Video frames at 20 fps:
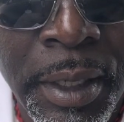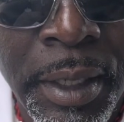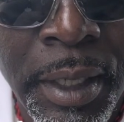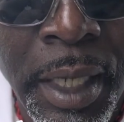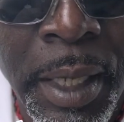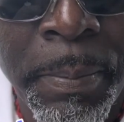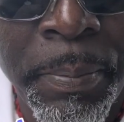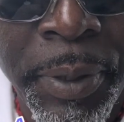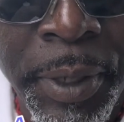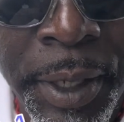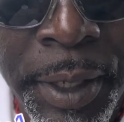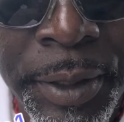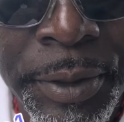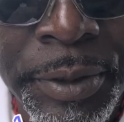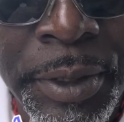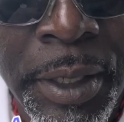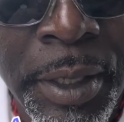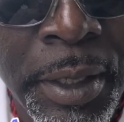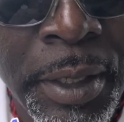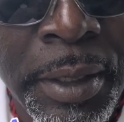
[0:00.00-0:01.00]
and
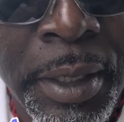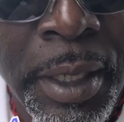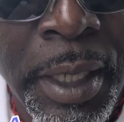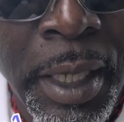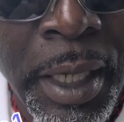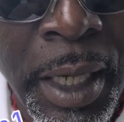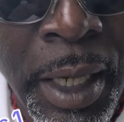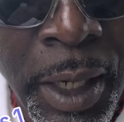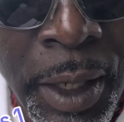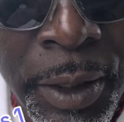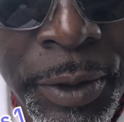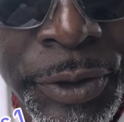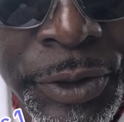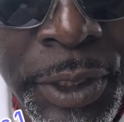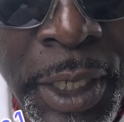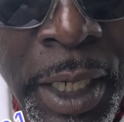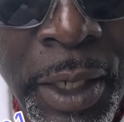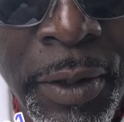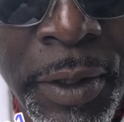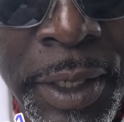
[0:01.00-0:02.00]
parent her
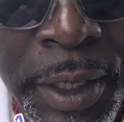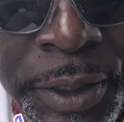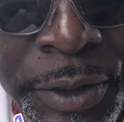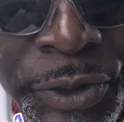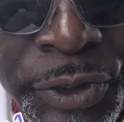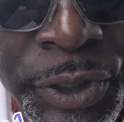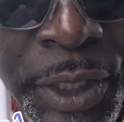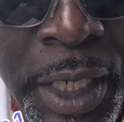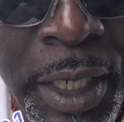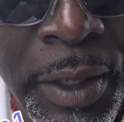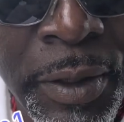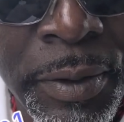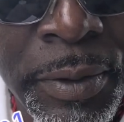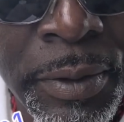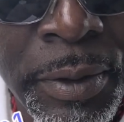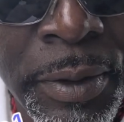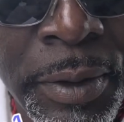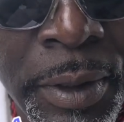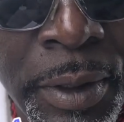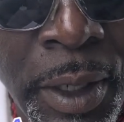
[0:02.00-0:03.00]
child, his child,
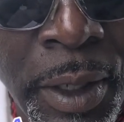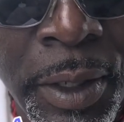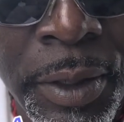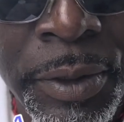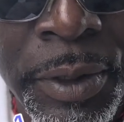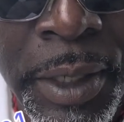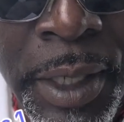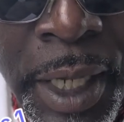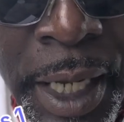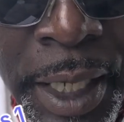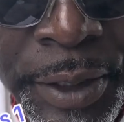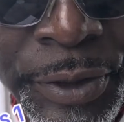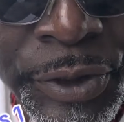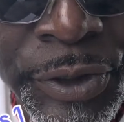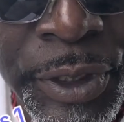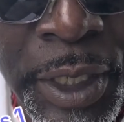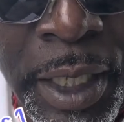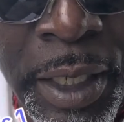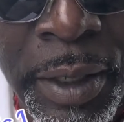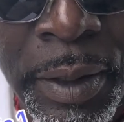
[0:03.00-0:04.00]
her and God's
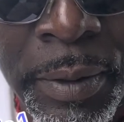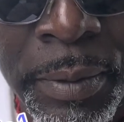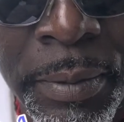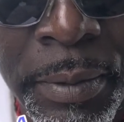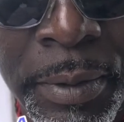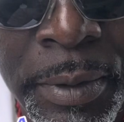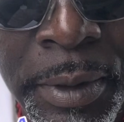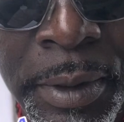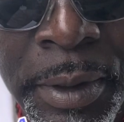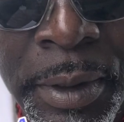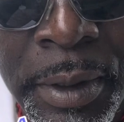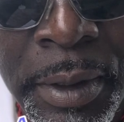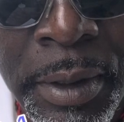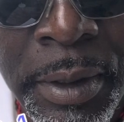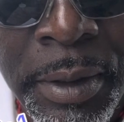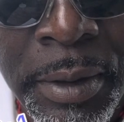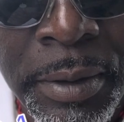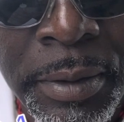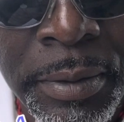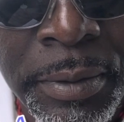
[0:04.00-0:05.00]
child.
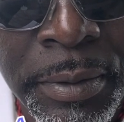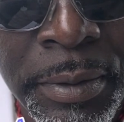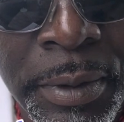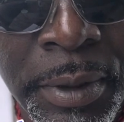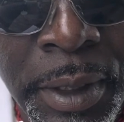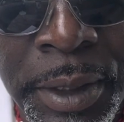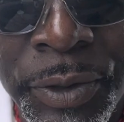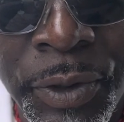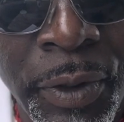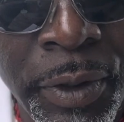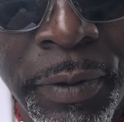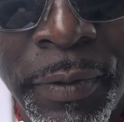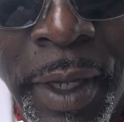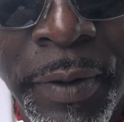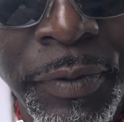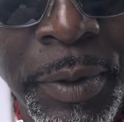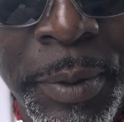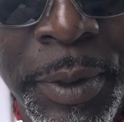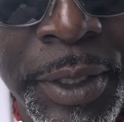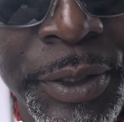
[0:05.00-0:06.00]
It don't even
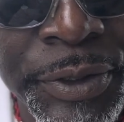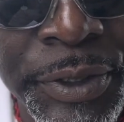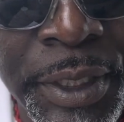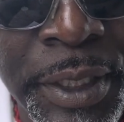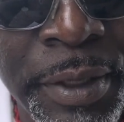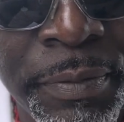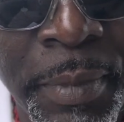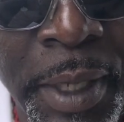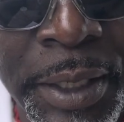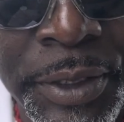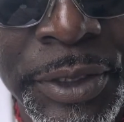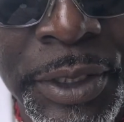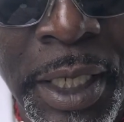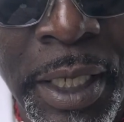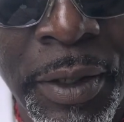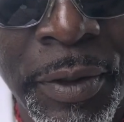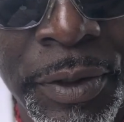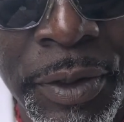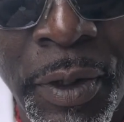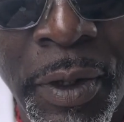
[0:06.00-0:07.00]
have to be the seed of my
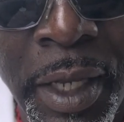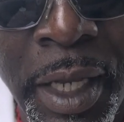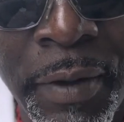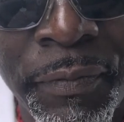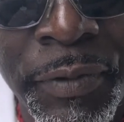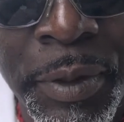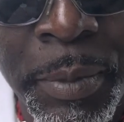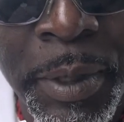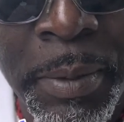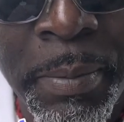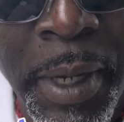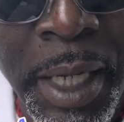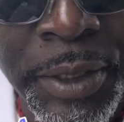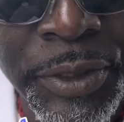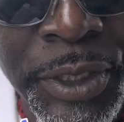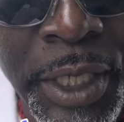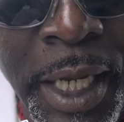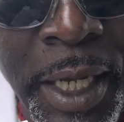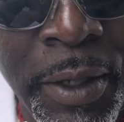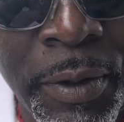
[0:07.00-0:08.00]
child. It don't have to be my
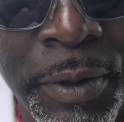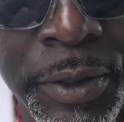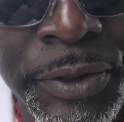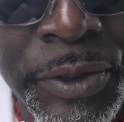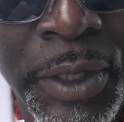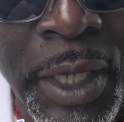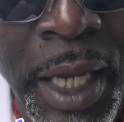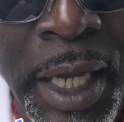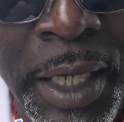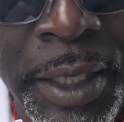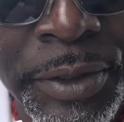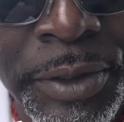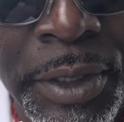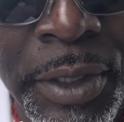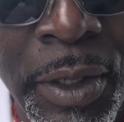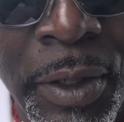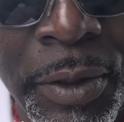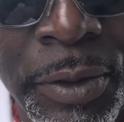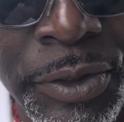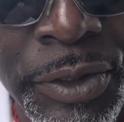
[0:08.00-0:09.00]
child. It's God's and
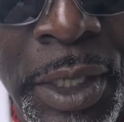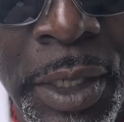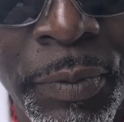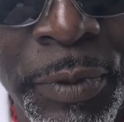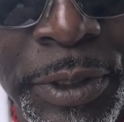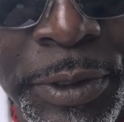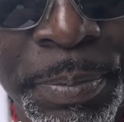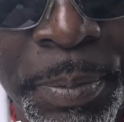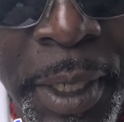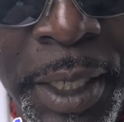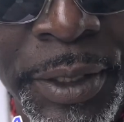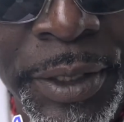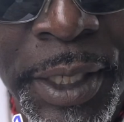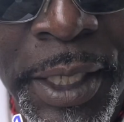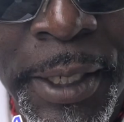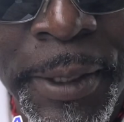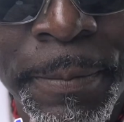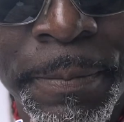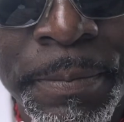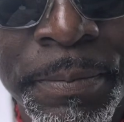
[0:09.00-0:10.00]
her child. Respect that.